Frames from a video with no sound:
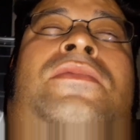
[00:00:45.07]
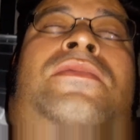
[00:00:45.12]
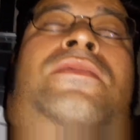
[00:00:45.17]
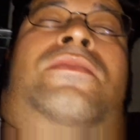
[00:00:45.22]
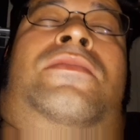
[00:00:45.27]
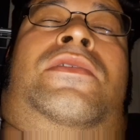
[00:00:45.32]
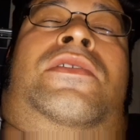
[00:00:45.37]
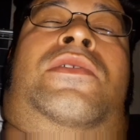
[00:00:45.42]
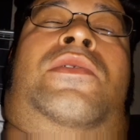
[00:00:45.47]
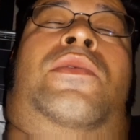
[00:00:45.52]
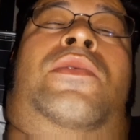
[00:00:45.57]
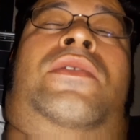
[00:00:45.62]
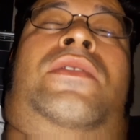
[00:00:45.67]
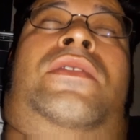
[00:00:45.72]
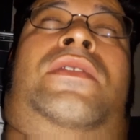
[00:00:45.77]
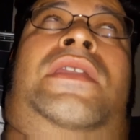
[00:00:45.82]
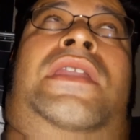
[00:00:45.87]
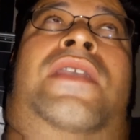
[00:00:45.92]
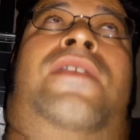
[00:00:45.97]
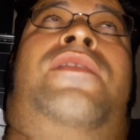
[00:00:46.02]

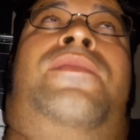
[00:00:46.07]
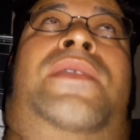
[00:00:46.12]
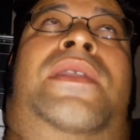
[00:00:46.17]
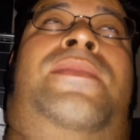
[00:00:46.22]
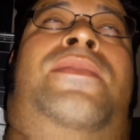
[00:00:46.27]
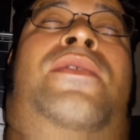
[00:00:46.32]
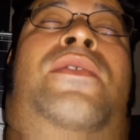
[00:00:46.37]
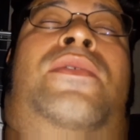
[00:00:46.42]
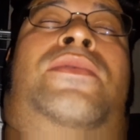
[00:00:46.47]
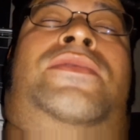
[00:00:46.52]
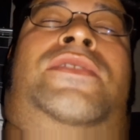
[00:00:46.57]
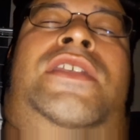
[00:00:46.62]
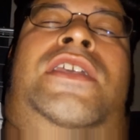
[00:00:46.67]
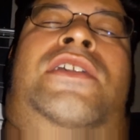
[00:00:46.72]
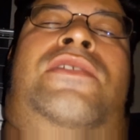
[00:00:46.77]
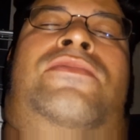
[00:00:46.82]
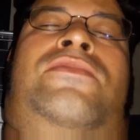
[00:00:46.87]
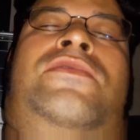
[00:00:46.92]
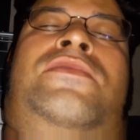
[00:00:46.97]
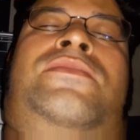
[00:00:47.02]
record giving people
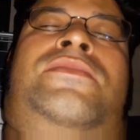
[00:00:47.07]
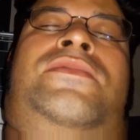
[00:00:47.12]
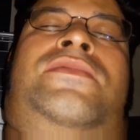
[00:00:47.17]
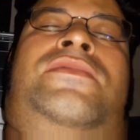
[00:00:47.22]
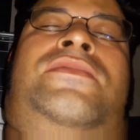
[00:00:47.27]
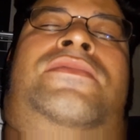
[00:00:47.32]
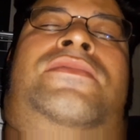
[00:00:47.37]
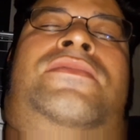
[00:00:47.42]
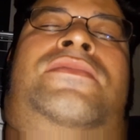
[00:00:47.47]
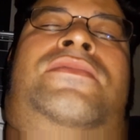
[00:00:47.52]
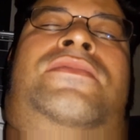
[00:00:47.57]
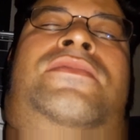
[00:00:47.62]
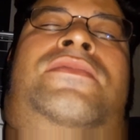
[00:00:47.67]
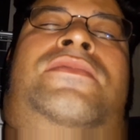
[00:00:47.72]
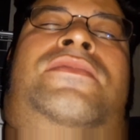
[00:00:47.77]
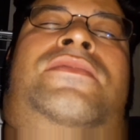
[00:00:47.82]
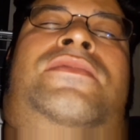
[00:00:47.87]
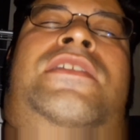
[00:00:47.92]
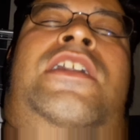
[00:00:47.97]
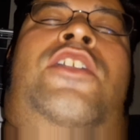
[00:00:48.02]
hotel rooms.
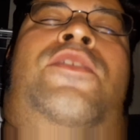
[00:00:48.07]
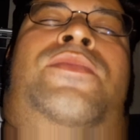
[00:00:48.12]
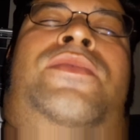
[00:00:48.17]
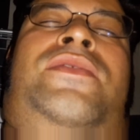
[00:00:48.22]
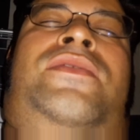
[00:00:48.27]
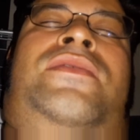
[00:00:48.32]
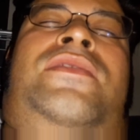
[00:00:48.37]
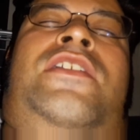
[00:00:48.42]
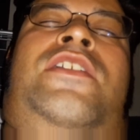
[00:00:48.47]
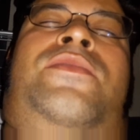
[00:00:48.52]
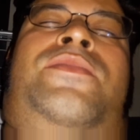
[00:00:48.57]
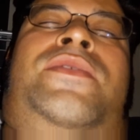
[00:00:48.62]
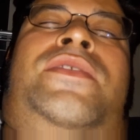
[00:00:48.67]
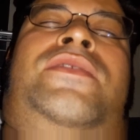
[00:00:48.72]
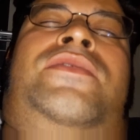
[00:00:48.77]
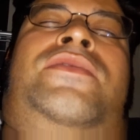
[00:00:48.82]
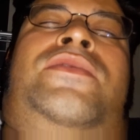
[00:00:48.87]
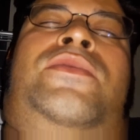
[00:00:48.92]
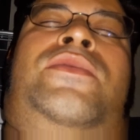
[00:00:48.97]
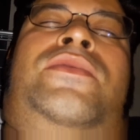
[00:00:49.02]
That'll be that'll be
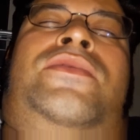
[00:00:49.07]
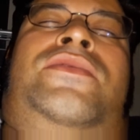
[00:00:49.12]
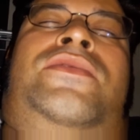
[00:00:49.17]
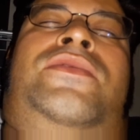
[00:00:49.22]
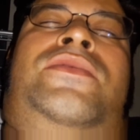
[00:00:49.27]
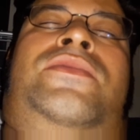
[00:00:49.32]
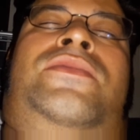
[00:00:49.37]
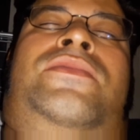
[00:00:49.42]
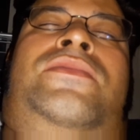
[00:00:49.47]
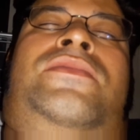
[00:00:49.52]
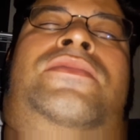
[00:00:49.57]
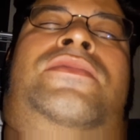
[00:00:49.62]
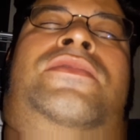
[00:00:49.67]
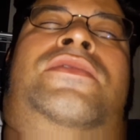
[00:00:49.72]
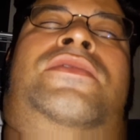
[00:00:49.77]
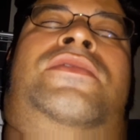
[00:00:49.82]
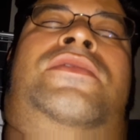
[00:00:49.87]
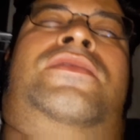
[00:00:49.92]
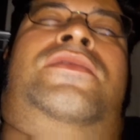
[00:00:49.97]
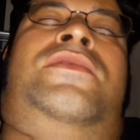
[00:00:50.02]
cool too.
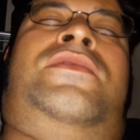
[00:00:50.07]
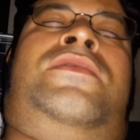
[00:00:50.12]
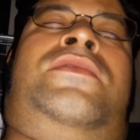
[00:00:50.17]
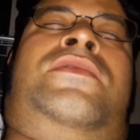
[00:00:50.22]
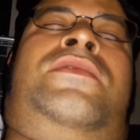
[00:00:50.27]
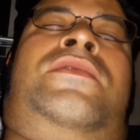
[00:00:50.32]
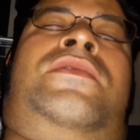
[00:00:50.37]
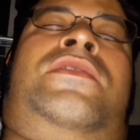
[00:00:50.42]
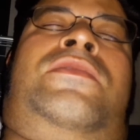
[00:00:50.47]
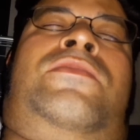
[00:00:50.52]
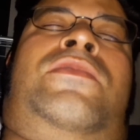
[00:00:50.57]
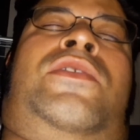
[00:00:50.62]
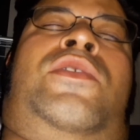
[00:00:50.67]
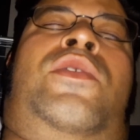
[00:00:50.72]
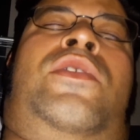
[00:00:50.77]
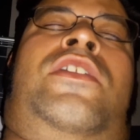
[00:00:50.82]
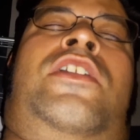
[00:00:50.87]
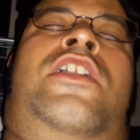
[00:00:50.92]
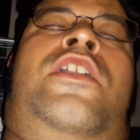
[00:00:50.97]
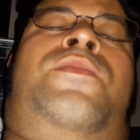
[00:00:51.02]

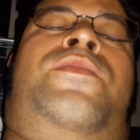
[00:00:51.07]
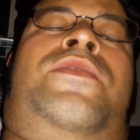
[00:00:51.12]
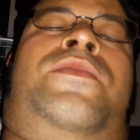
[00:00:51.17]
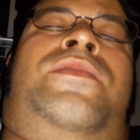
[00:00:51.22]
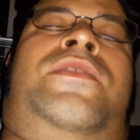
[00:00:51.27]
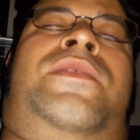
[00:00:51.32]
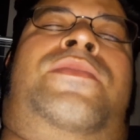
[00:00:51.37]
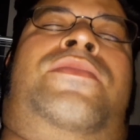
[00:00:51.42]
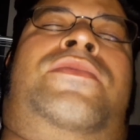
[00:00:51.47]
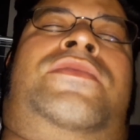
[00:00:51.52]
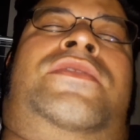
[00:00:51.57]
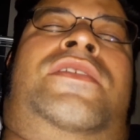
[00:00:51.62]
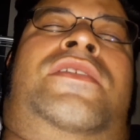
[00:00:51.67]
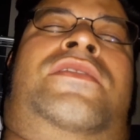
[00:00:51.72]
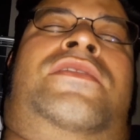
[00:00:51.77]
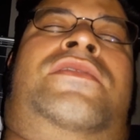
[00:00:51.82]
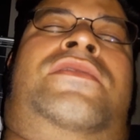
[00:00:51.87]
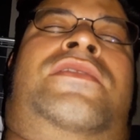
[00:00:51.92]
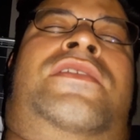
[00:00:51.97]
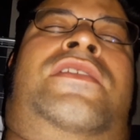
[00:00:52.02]
Record helping people instead of
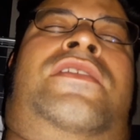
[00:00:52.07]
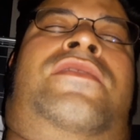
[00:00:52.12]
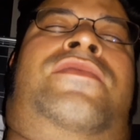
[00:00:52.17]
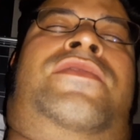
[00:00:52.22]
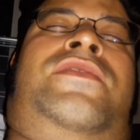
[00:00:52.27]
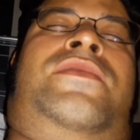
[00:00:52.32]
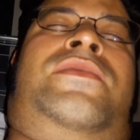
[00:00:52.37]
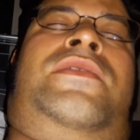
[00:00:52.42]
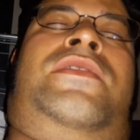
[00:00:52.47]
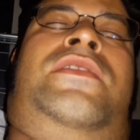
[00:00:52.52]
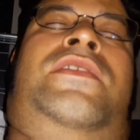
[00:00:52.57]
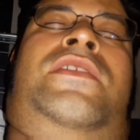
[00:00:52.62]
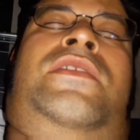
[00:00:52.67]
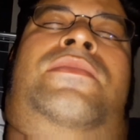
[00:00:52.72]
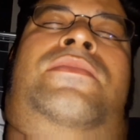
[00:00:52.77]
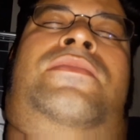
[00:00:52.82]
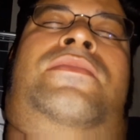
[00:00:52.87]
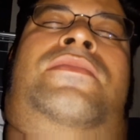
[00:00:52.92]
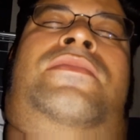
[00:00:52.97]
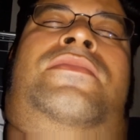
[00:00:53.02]
just interviewing them.